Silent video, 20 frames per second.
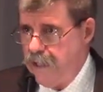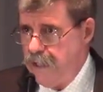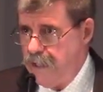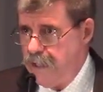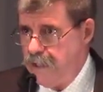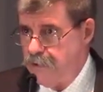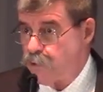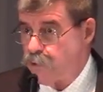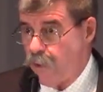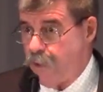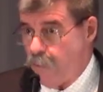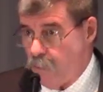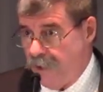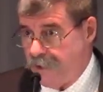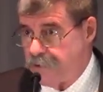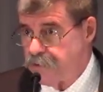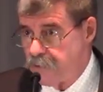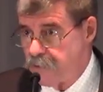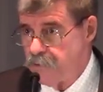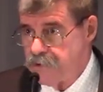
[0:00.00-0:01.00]
in the great
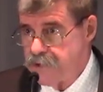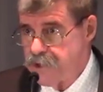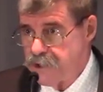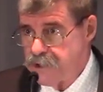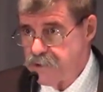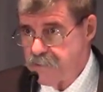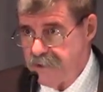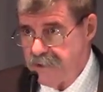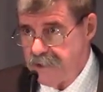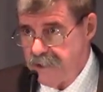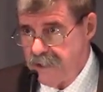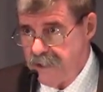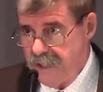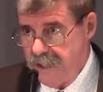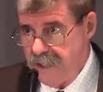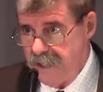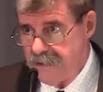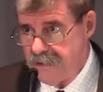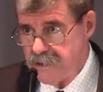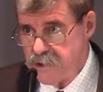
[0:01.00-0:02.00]
white throne judgment,
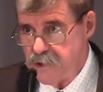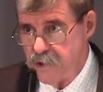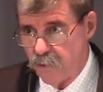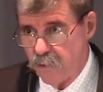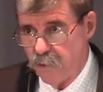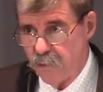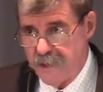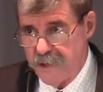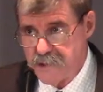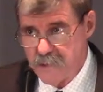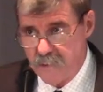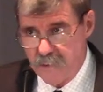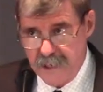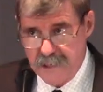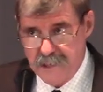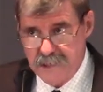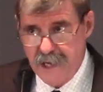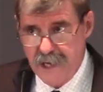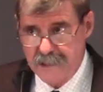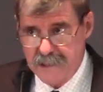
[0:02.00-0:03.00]
in the general
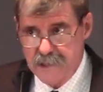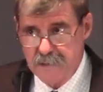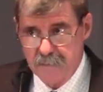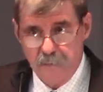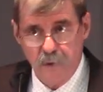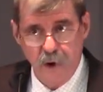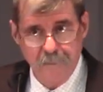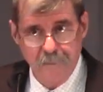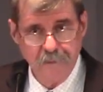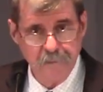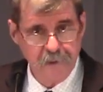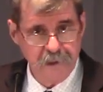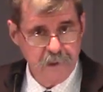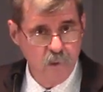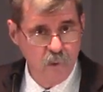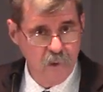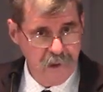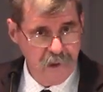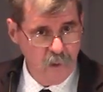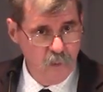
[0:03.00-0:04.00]
resurrection? That's probably
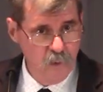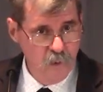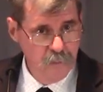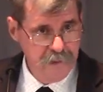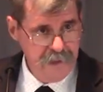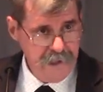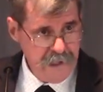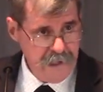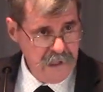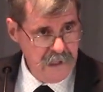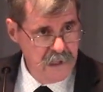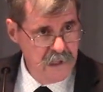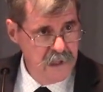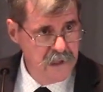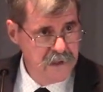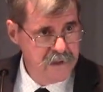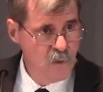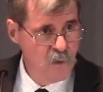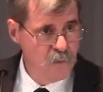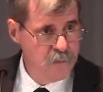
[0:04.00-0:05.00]
when it will be.
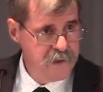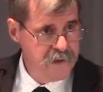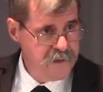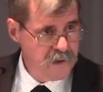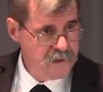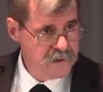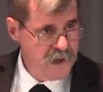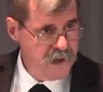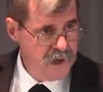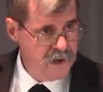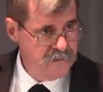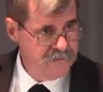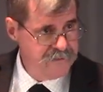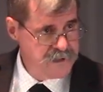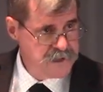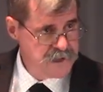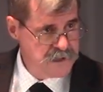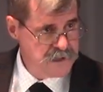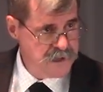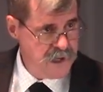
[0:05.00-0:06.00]
It will be their day of
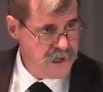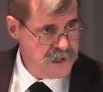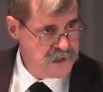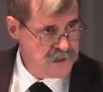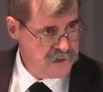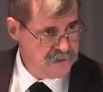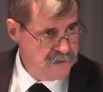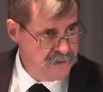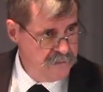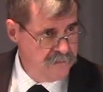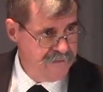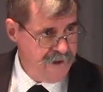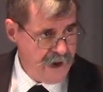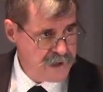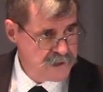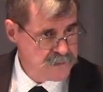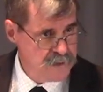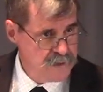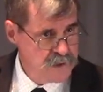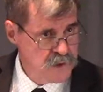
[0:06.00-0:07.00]
visitation, the
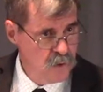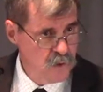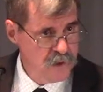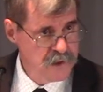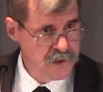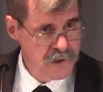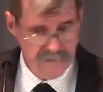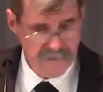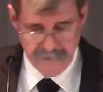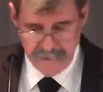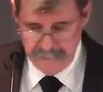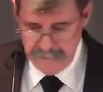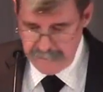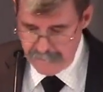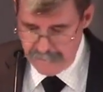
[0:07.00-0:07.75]
vast majority of them.